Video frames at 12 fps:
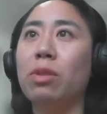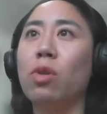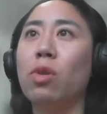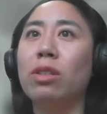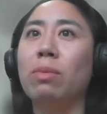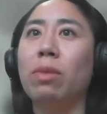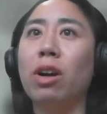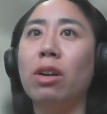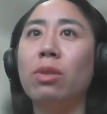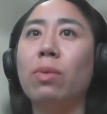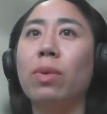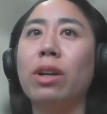of quantum
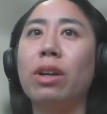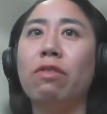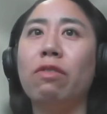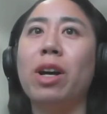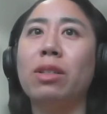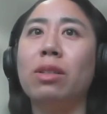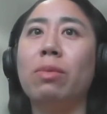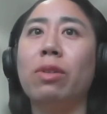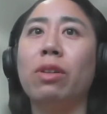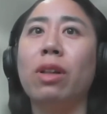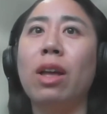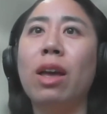hardware, if
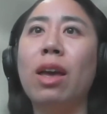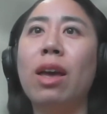possible.